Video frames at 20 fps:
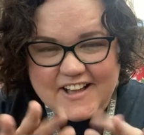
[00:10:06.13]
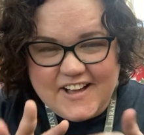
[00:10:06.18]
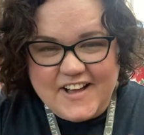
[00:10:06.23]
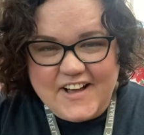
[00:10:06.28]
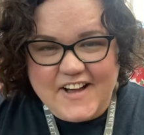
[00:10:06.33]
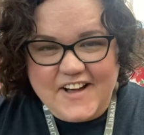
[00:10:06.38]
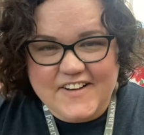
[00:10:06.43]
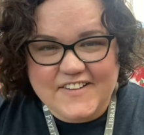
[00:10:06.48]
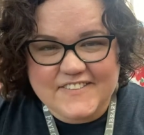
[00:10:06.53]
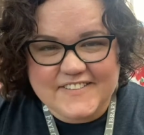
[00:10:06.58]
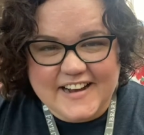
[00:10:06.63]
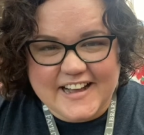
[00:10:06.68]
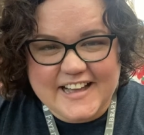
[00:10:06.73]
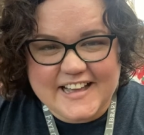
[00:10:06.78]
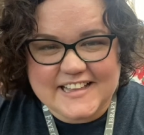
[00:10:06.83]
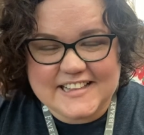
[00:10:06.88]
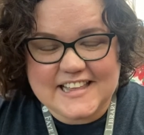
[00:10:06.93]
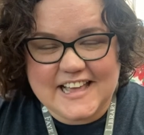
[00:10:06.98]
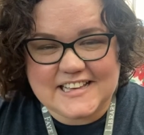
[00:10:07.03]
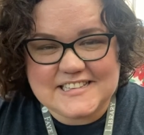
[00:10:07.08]
All
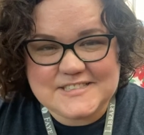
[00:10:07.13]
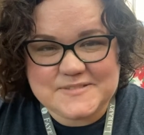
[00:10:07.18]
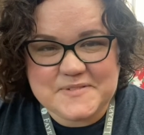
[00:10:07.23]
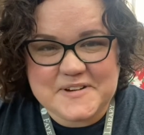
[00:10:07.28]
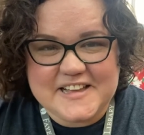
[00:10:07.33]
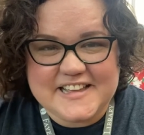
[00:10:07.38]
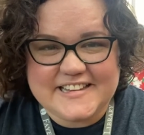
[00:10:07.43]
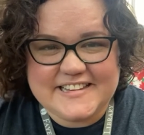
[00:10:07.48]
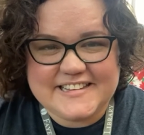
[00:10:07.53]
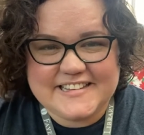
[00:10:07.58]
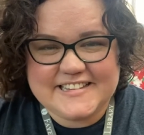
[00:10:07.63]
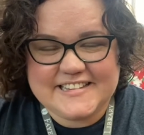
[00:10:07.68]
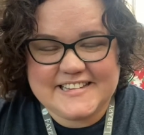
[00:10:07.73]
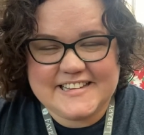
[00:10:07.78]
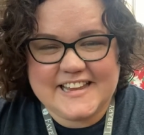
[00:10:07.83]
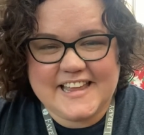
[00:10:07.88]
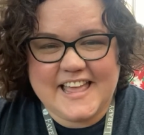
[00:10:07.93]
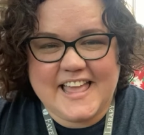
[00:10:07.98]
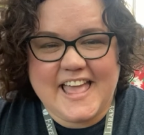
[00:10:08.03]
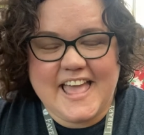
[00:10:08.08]
right, last one.
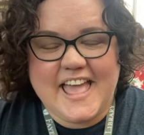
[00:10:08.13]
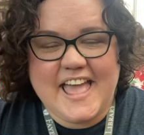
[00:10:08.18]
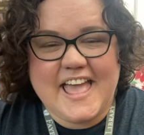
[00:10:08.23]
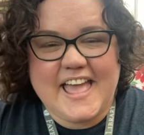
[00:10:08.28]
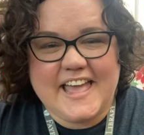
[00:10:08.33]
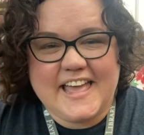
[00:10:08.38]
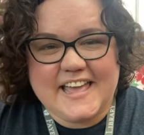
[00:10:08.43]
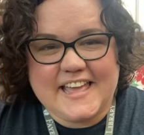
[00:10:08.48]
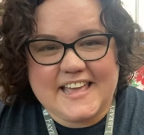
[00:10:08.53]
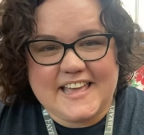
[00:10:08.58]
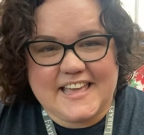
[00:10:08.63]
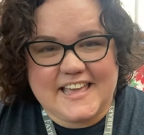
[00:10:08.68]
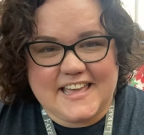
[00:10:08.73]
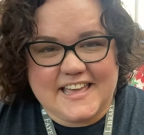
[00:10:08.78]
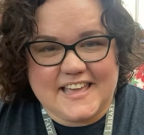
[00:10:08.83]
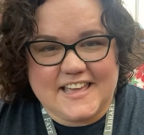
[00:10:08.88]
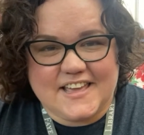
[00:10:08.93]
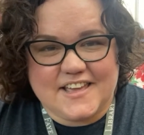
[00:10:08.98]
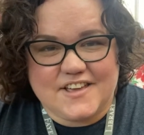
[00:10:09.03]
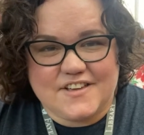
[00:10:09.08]

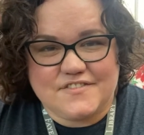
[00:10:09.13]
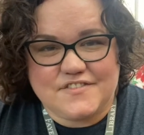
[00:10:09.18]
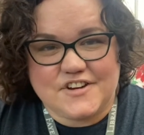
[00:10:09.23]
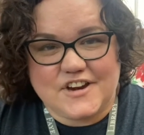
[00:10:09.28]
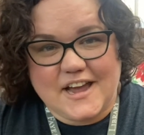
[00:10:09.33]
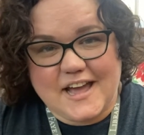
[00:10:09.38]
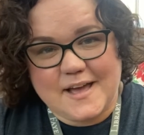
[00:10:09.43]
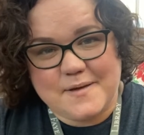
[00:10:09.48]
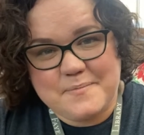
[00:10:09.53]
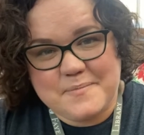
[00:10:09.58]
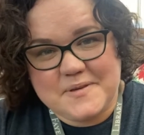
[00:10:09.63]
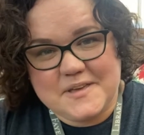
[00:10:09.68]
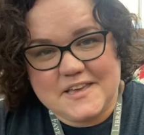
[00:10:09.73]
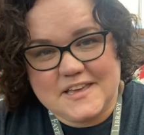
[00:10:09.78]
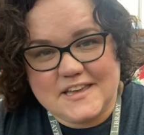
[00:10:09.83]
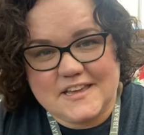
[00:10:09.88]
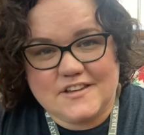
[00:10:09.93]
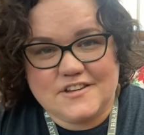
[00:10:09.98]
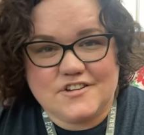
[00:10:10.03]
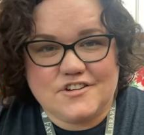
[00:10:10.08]
If you're
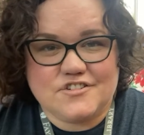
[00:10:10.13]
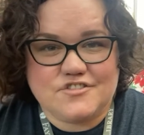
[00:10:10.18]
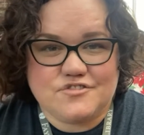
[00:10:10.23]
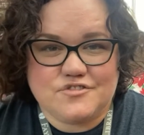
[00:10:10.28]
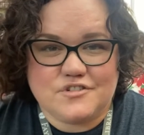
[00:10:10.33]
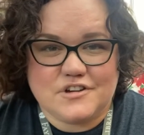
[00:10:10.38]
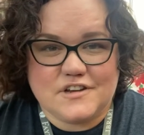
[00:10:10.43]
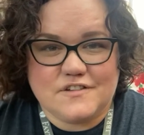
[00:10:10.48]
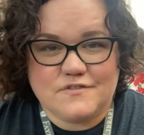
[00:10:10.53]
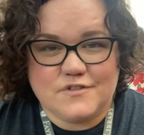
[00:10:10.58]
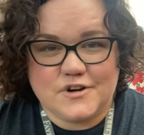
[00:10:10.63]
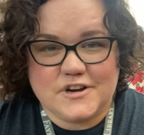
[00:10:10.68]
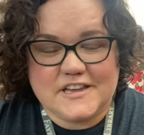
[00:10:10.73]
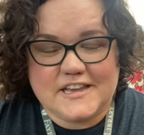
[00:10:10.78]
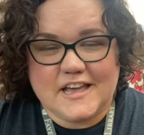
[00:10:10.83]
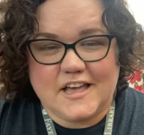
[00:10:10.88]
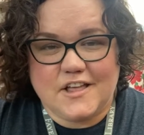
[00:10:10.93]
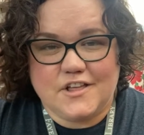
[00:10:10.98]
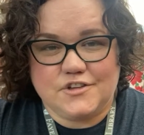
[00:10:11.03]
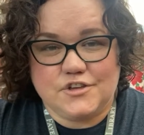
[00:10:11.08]
happy in your tree fort,
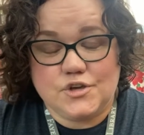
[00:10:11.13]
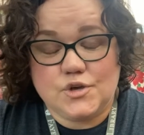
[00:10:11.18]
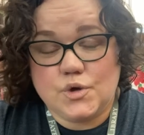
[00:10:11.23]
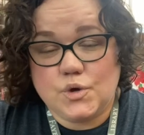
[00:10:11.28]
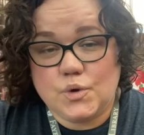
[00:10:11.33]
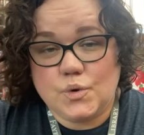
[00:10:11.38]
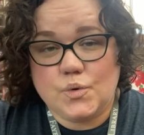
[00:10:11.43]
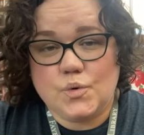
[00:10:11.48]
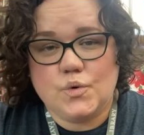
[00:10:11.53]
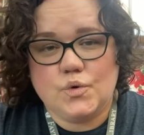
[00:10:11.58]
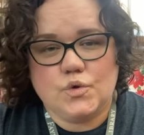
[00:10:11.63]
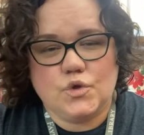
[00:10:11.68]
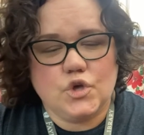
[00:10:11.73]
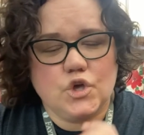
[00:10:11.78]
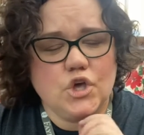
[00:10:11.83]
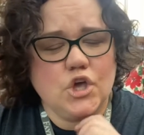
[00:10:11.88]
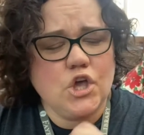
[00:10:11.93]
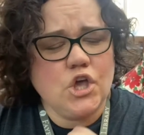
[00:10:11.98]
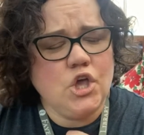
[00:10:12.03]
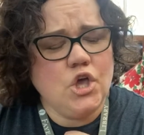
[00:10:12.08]
yell yoo-hoo,
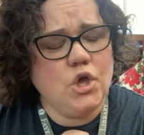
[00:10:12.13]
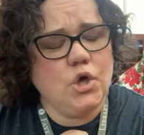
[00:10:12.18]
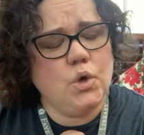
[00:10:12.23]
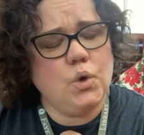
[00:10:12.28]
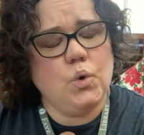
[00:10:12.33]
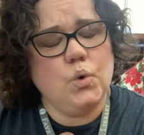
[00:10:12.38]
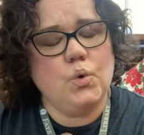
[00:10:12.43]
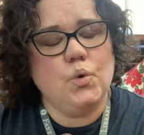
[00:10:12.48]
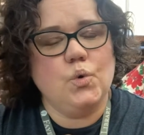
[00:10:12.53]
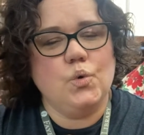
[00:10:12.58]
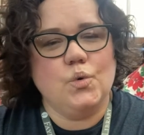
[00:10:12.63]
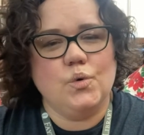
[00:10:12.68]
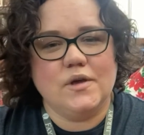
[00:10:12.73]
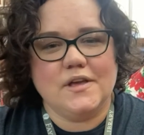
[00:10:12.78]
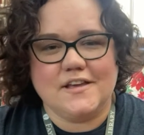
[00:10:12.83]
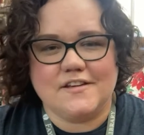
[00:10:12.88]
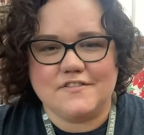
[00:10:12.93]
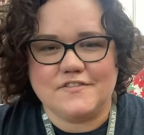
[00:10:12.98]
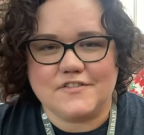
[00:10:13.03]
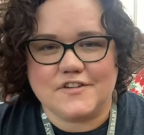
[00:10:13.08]
yoo-hoo.
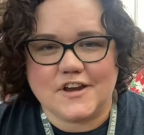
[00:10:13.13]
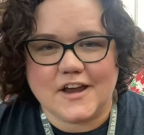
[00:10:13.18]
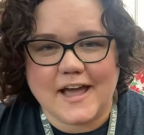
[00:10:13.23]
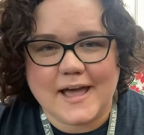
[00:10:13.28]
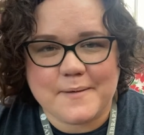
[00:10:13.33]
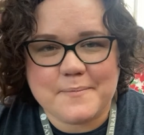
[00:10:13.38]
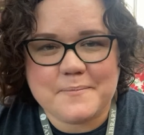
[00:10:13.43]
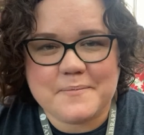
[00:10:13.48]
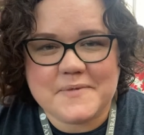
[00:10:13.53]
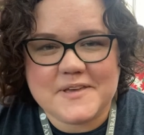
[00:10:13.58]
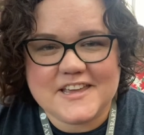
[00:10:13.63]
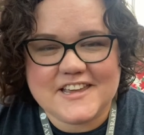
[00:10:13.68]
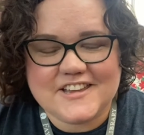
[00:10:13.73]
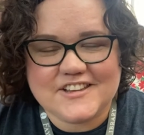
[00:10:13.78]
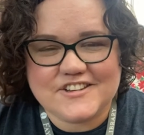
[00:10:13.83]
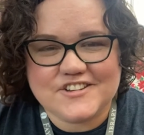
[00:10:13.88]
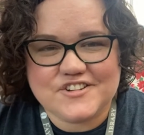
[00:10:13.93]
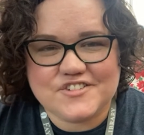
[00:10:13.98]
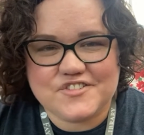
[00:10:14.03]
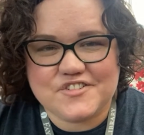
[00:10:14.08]
If you're happy
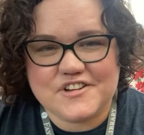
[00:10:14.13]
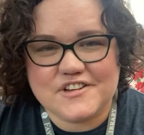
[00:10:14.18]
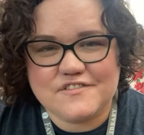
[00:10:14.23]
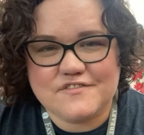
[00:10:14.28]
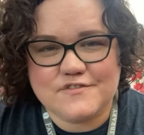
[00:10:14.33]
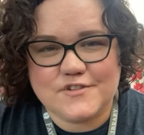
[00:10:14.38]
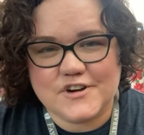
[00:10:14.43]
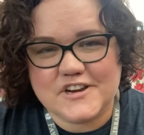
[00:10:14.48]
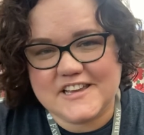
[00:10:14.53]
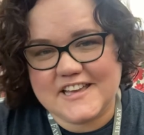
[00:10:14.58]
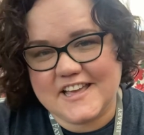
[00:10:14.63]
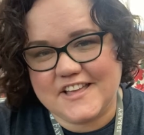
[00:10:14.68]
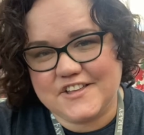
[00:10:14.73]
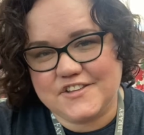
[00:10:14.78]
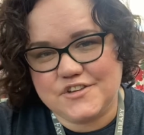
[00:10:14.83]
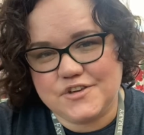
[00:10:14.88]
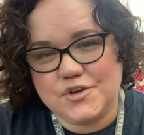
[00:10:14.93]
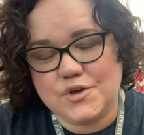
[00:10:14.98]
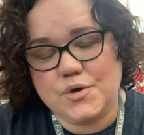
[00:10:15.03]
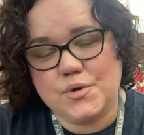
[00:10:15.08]
in your tree fort, yell
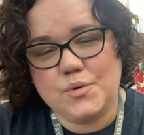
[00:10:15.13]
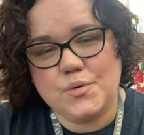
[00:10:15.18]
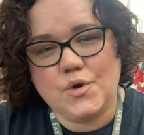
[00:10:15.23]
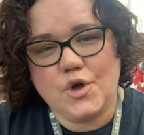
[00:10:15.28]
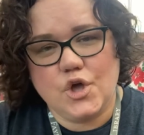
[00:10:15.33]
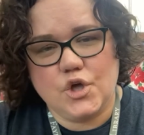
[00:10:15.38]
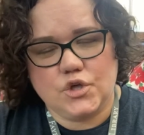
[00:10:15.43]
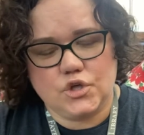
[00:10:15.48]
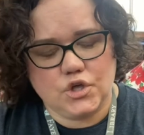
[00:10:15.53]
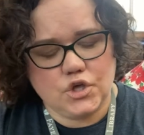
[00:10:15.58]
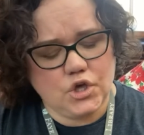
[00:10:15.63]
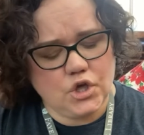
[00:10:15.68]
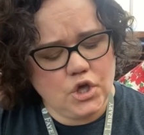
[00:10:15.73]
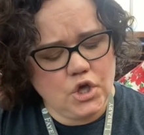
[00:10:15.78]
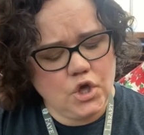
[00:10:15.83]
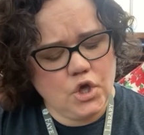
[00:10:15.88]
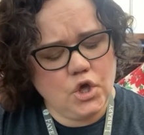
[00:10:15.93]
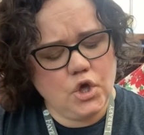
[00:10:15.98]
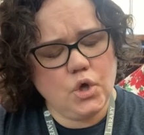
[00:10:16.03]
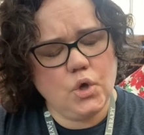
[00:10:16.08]
yoo-hoo,
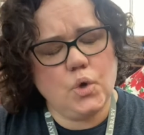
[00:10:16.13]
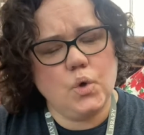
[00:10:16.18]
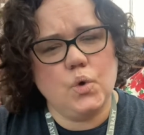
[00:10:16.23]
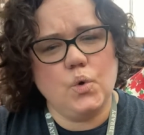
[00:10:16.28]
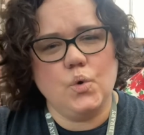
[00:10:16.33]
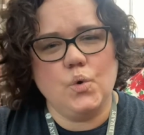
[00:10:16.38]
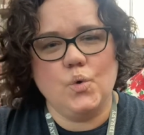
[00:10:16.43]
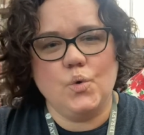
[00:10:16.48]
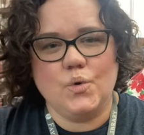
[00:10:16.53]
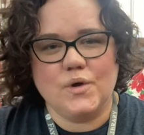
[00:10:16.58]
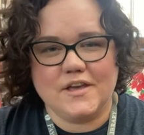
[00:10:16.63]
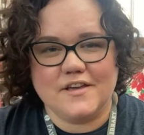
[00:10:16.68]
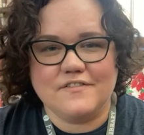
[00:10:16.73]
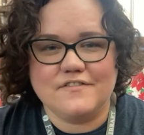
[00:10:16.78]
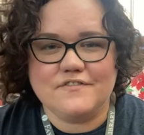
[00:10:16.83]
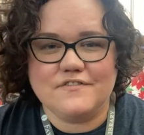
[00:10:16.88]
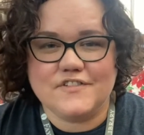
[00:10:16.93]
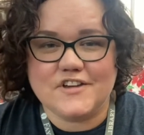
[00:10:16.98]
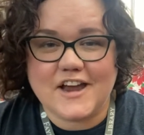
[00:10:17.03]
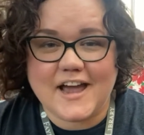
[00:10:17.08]
yoo-hoo.
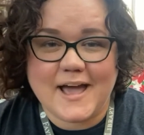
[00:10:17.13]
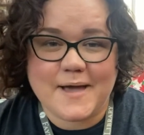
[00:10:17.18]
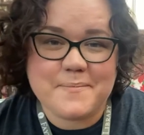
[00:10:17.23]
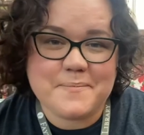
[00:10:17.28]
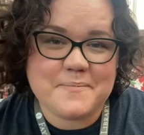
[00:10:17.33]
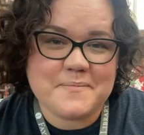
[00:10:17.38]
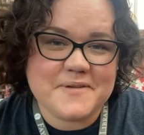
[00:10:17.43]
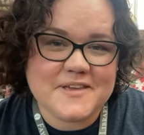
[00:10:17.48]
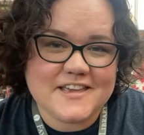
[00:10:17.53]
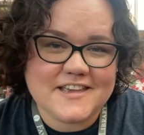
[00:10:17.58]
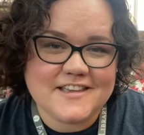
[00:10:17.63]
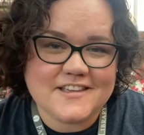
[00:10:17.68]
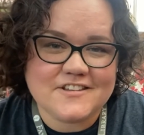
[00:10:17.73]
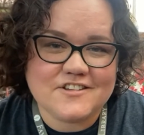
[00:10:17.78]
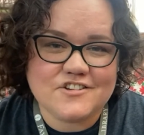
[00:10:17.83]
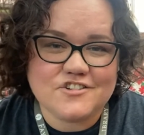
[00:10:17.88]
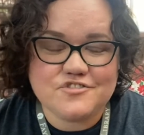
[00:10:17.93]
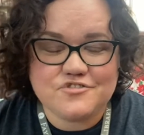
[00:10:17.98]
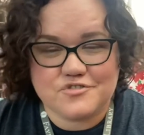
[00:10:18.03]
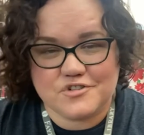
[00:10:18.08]
If you're happy in
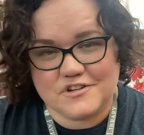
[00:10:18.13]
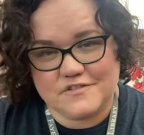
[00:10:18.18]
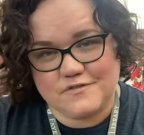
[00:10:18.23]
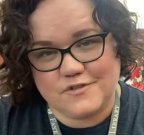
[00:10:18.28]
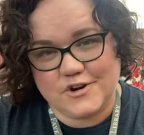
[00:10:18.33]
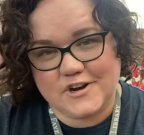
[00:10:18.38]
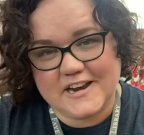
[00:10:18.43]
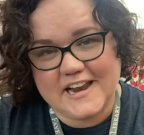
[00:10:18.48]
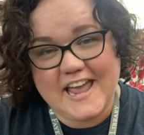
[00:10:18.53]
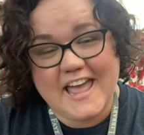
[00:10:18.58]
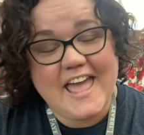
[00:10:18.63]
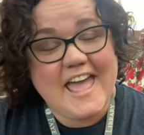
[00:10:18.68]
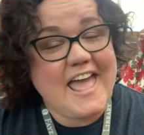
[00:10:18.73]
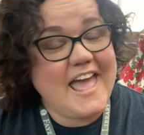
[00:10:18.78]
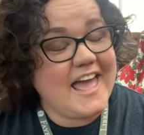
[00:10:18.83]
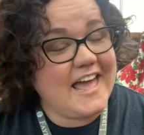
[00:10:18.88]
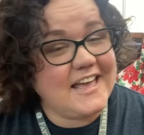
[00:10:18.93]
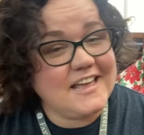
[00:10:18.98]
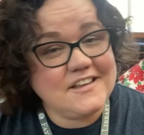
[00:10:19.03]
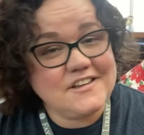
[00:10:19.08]
your tree fort
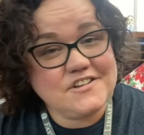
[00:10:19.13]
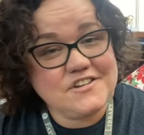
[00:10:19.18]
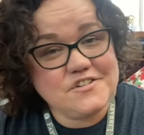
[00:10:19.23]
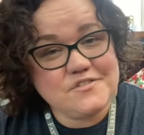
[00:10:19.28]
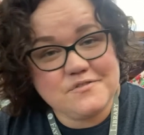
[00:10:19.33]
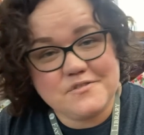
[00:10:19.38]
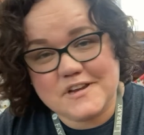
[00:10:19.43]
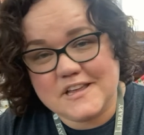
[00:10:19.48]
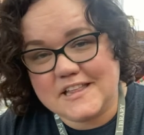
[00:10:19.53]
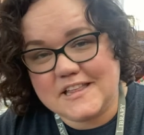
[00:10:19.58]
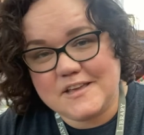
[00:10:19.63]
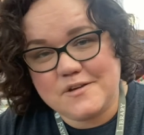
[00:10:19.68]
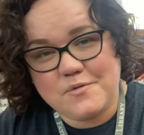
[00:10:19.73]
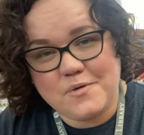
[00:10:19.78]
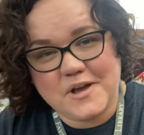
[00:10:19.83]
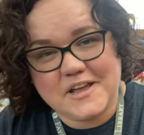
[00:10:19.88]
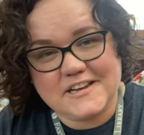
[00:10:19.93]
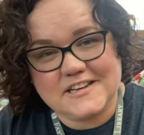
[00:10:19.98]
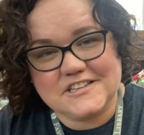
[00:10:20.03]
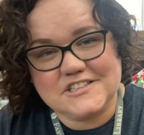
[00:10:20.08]
and you really
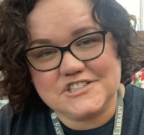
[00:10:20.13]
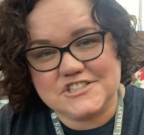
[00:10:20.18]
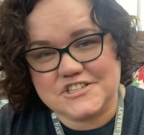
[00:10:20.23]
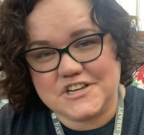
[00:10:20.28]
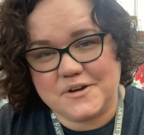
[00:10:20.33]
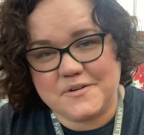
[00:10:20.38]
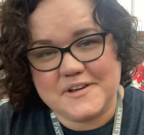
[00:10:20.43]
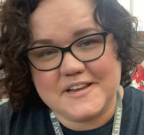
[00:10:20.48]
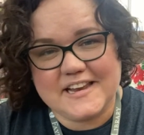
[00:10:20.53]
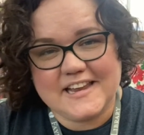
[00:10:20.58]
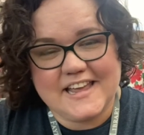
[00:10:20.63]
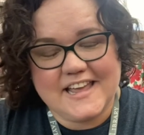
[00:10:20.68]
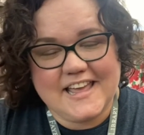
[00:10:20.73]
wanna show it.